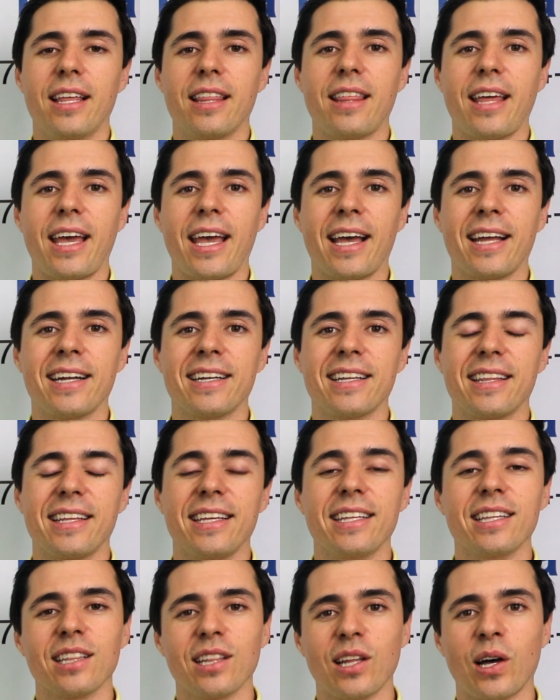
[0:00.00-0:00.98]
than
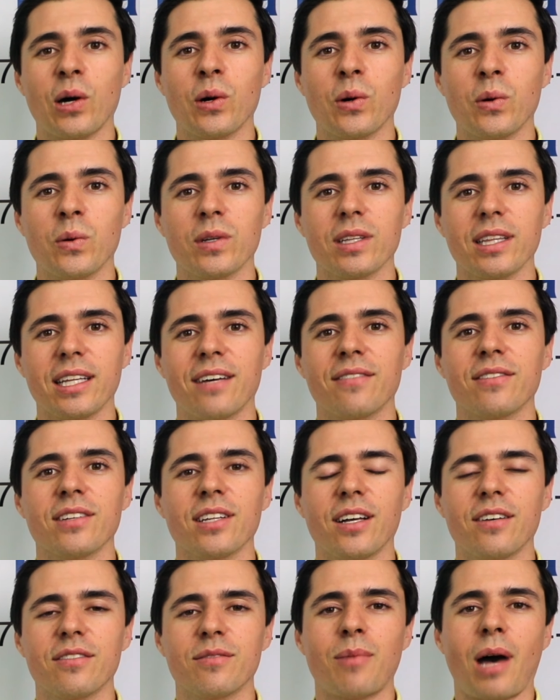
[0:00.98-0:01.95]
the low
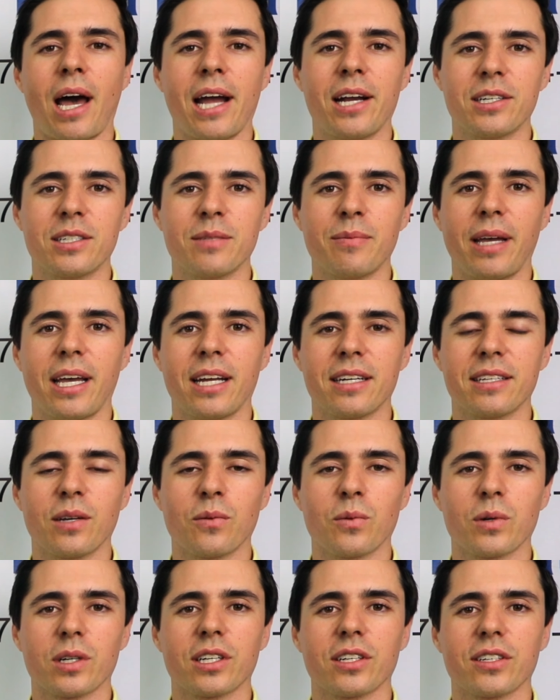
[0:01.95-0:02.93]
level of buyer demand
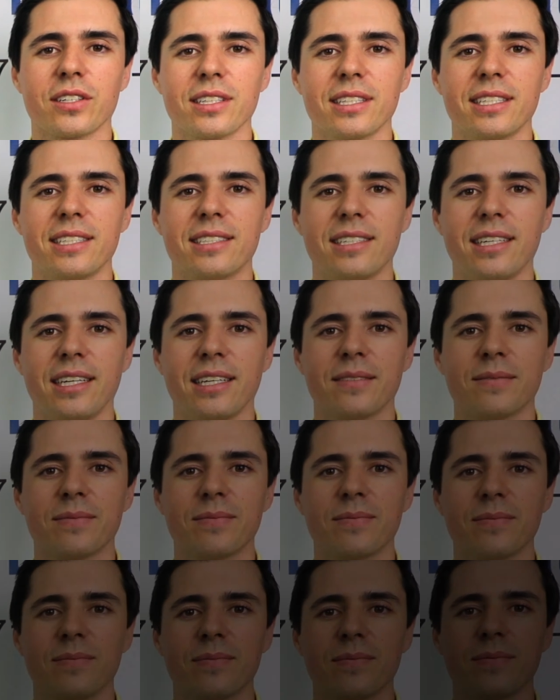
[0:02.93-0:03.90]
that we're currently seeing.
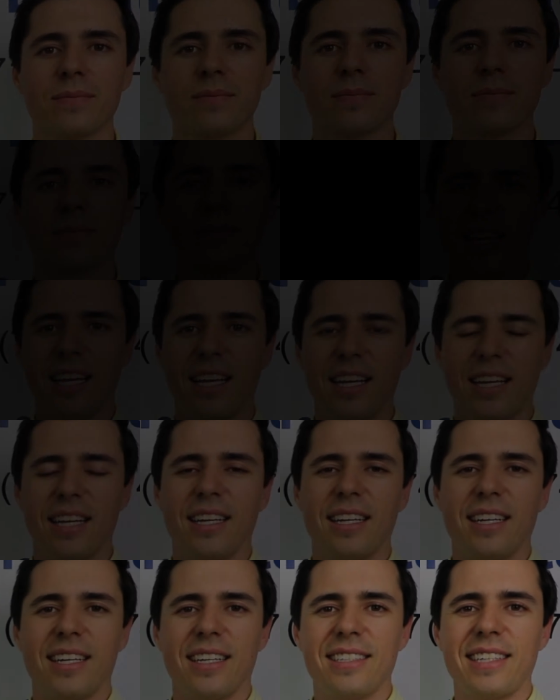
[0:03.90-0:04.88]

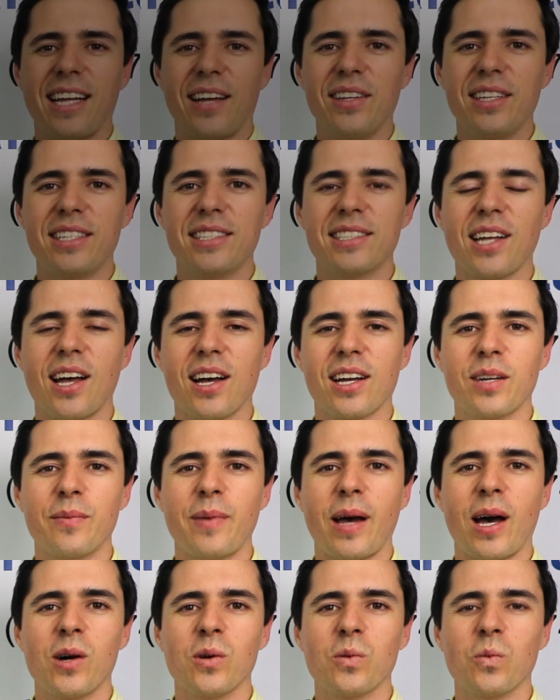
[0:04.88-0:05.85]
Now let's talk
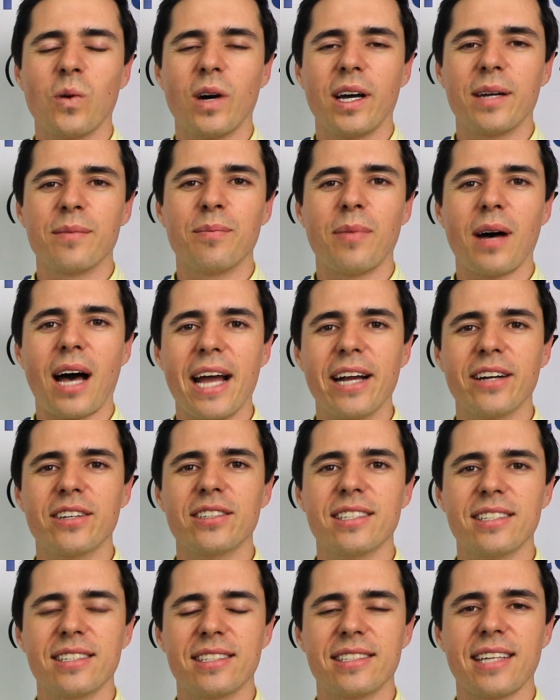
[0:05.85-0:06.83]
about what
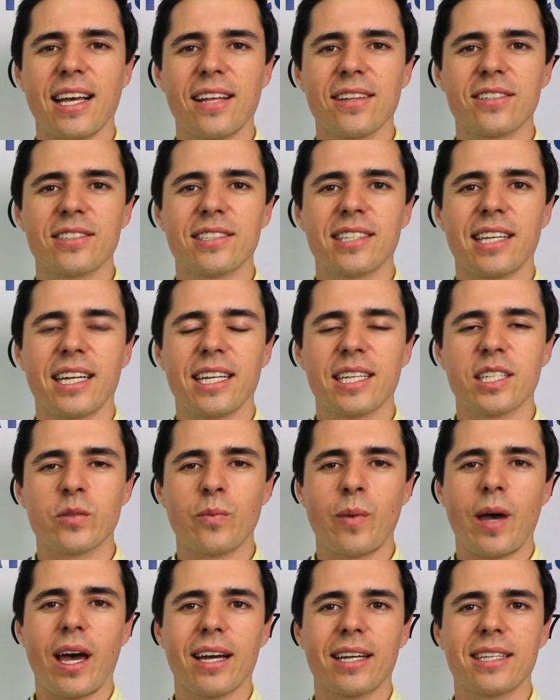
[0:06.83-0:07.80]
buyers and sellers can
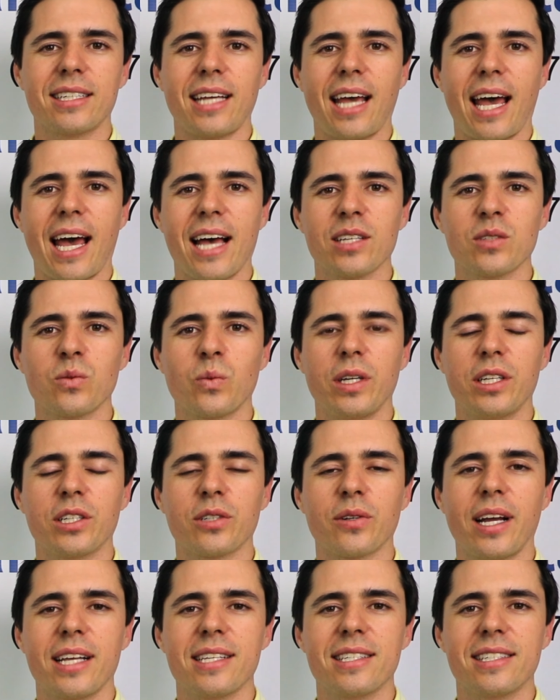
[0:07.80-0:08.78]
expect as we
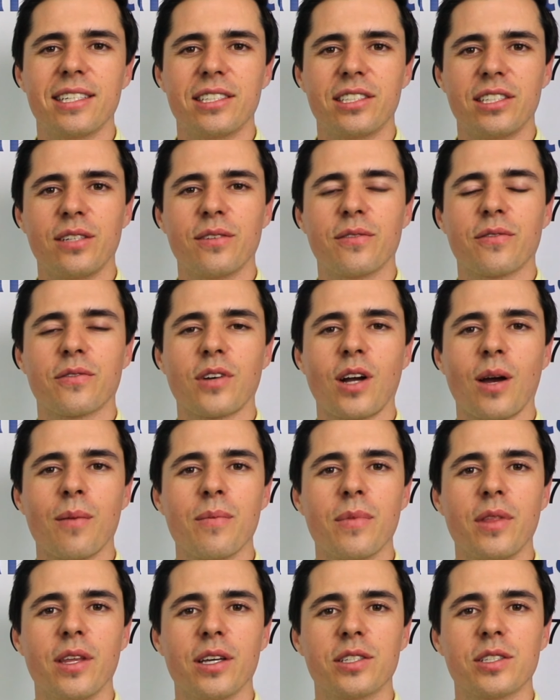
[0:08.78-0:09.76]
transition
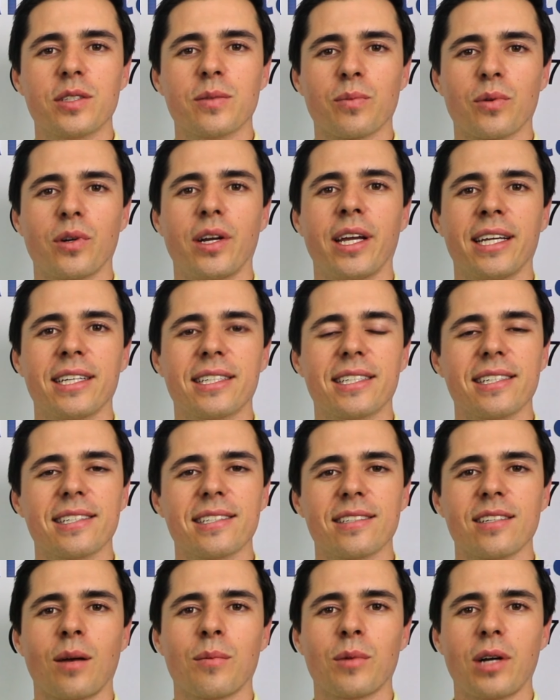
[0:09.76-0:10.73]
from the spring to
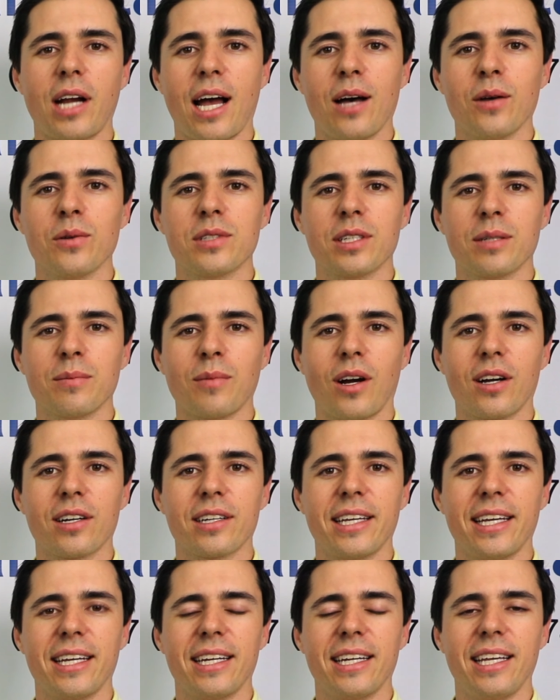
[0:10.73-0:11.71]
summer housing
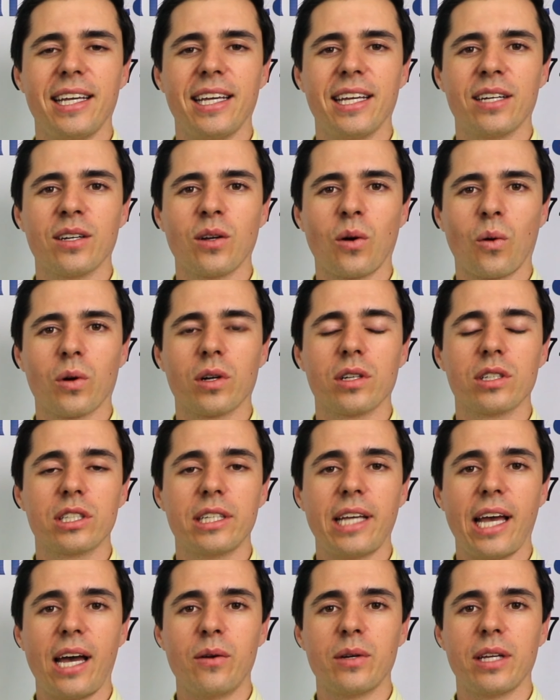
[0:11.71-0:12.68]
market in
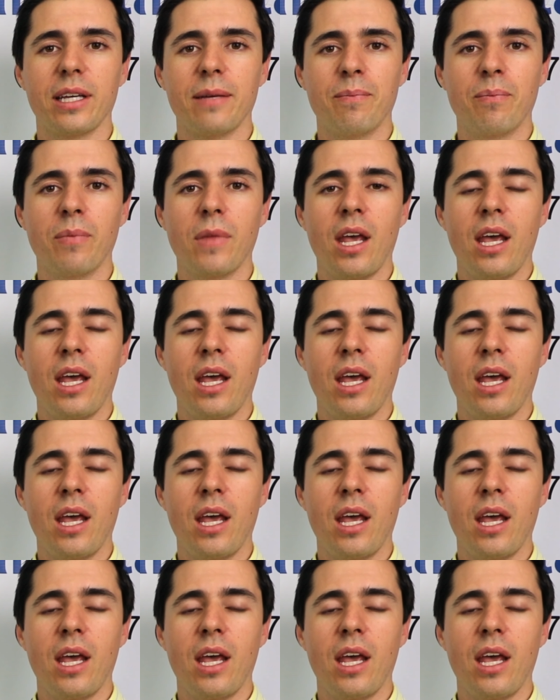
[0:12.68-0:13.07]
Orange County.